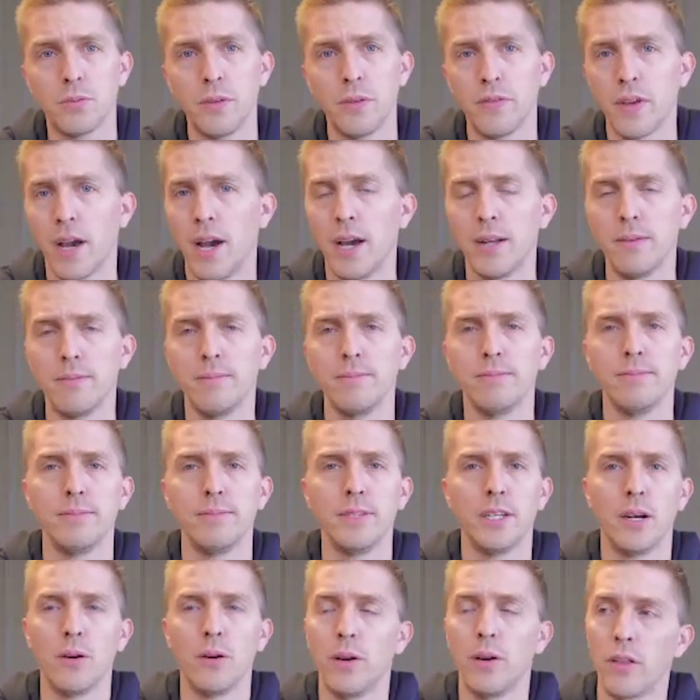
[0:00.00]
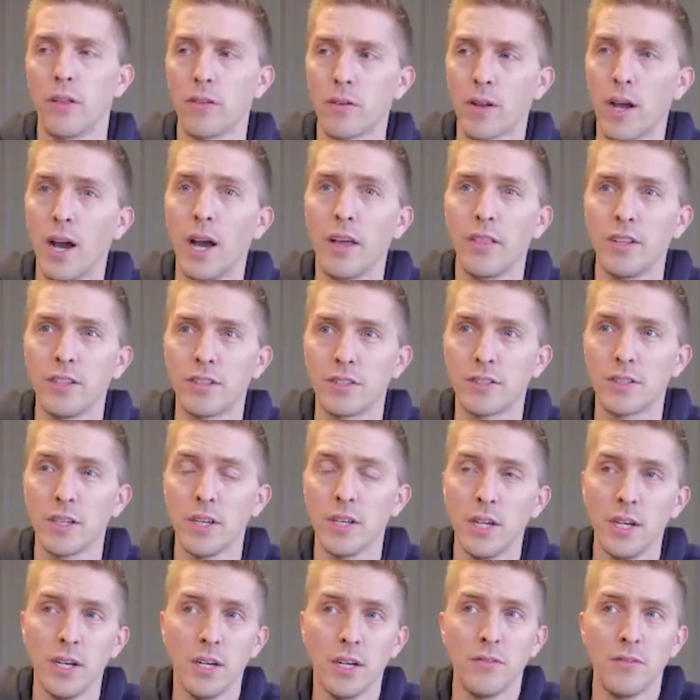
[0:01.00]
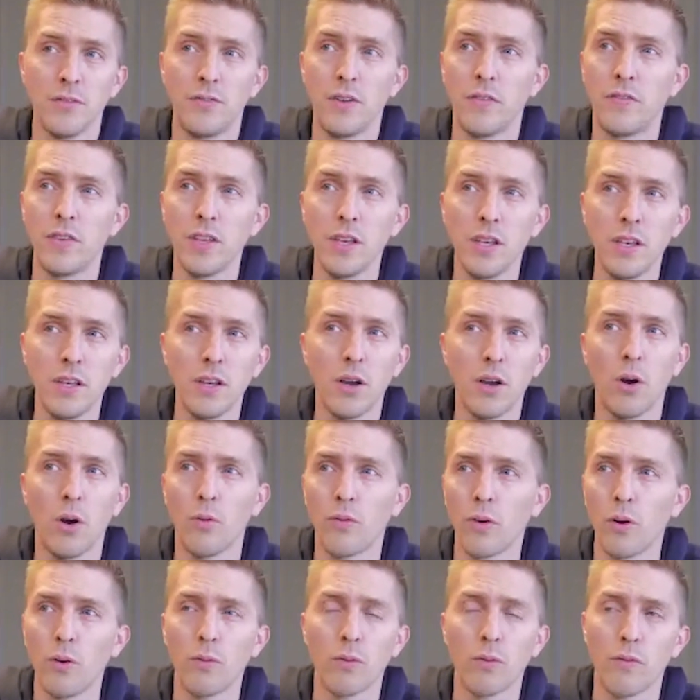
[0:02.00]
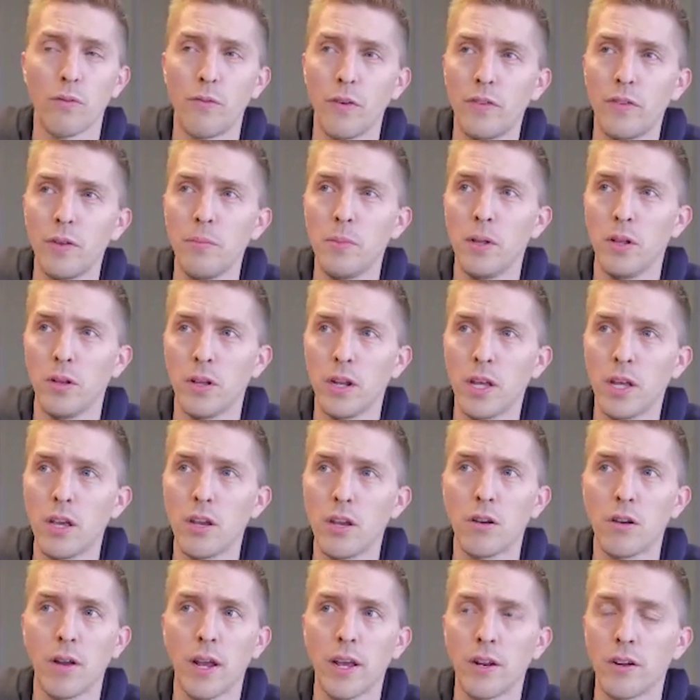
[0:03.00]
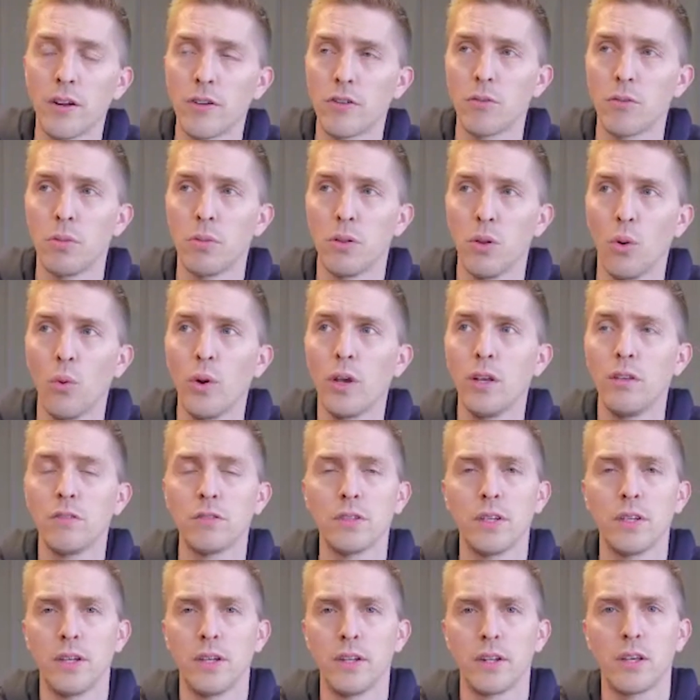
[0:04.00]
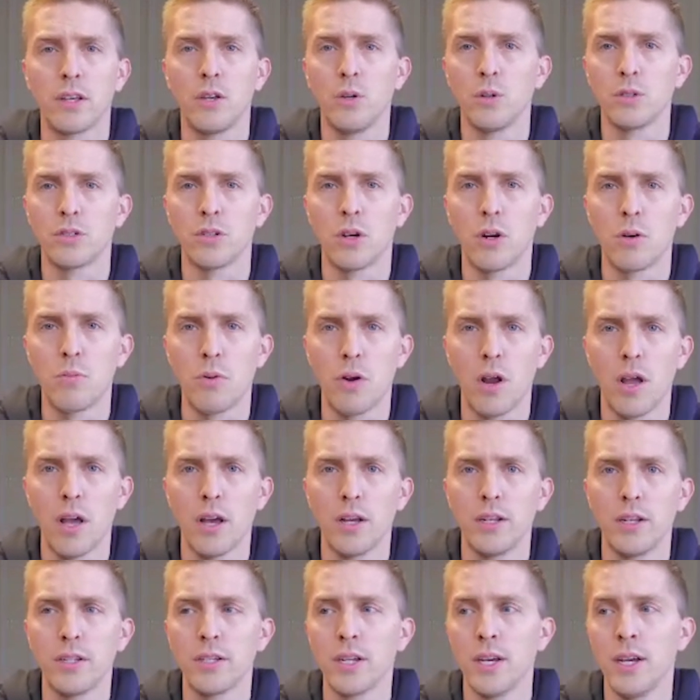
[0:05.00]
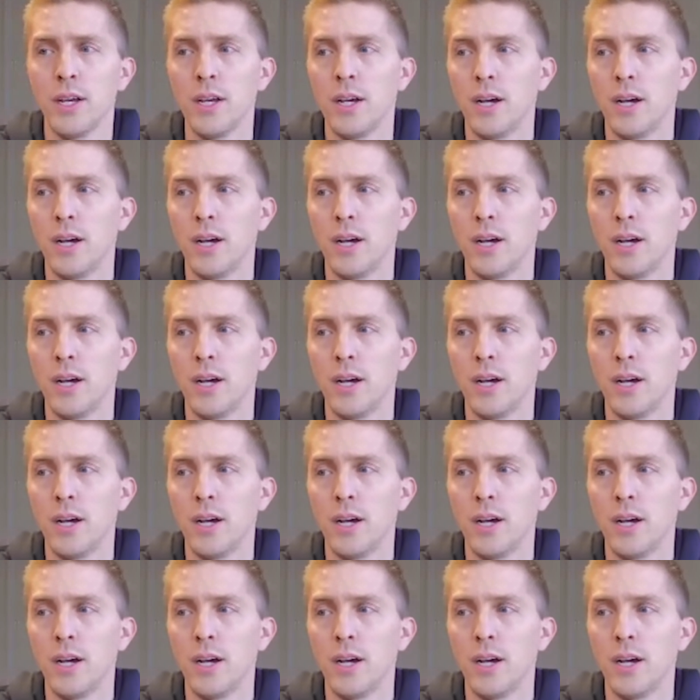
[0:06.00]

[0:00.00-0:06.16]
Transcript: We've got, another guy that's over 50 million a year, 800 employees in a QSR brand.